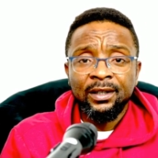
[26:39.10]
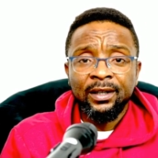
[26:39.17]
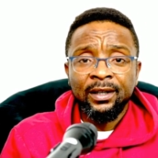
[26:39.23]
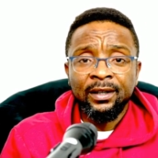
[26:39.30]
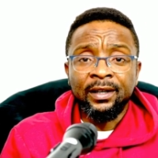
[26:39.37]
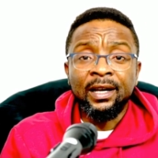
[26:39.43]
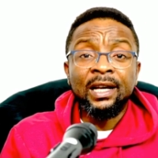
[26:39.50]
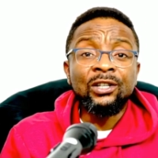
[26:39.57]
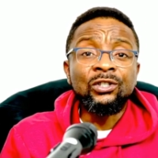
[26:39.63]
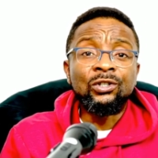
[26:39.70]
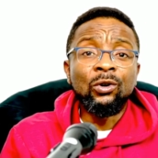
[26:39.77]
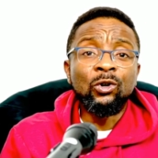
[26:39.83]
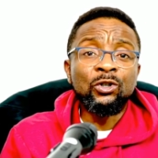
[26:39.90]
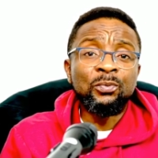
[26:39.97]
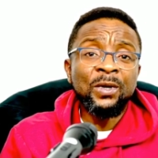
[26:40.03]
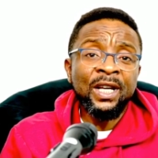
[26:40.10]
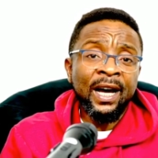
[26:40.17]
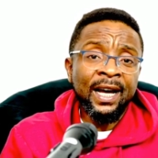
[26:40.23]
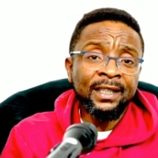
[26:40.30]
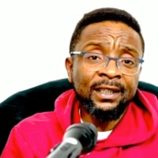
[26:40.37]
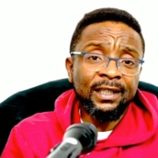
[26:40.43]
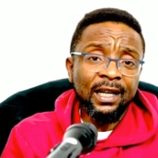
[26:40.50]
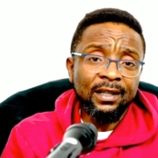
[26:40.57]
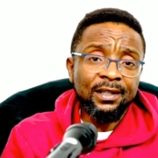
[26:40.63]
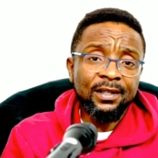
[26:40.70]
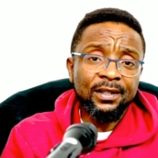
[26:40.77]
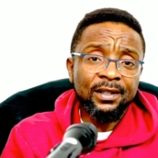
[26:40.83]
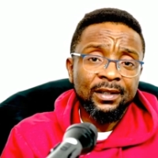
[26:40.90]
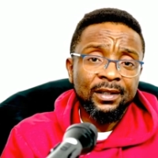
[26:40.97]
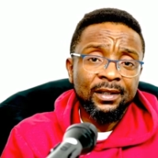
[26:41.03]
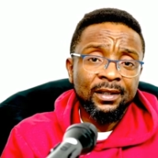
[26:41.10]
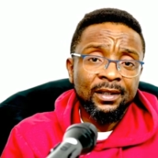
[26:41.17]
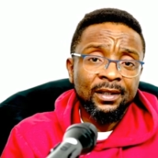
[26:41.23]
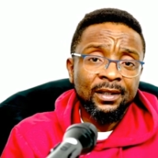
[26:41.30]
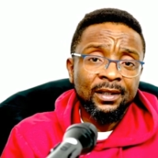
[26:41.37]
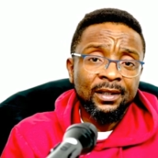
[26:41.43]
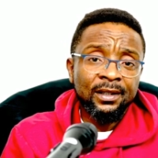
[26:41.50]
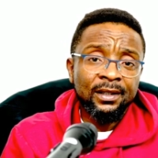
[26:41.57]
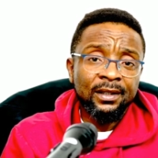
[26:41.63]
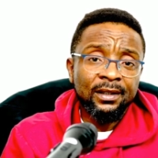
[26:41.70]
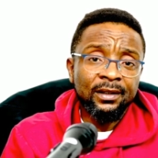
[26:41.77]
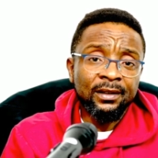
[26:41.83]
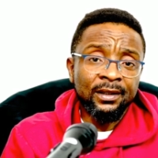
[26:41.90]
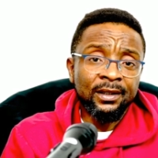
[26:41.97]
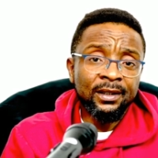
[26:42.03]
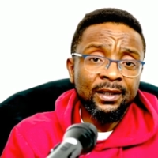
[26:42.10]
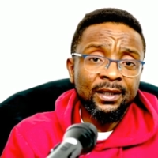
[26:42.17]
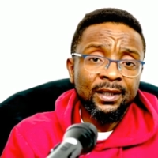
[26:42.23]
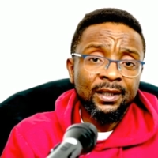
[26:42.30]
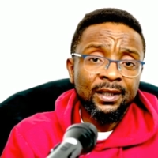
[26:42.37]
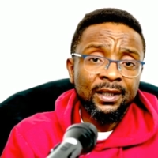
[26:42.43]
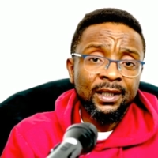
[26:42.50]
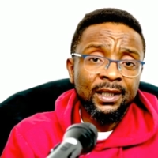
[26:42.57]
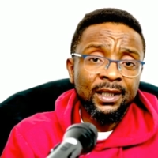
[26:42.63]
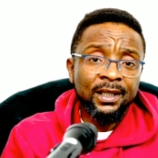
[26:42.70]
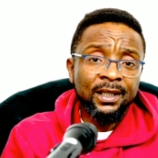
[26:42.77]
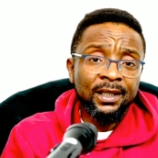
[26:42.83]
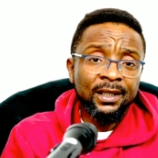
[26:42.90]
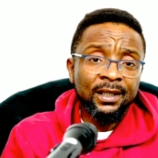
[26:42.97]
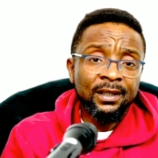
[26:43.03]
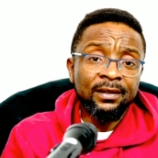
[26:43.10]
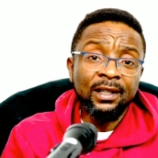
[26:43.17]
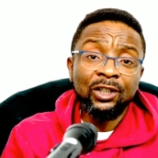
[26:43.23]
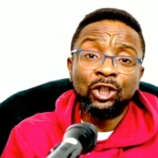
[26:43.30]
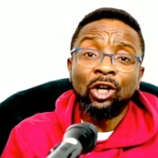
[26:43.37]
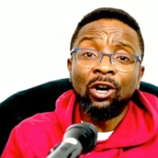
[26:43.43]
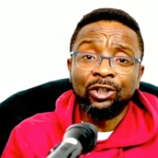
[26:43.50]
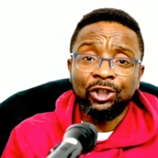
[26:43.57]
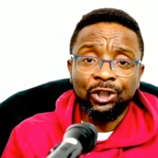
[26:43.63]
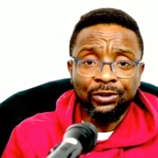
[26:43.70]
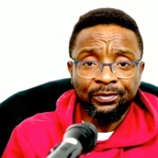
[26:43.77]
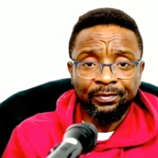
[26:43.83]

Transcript: Guess those behind that? The church,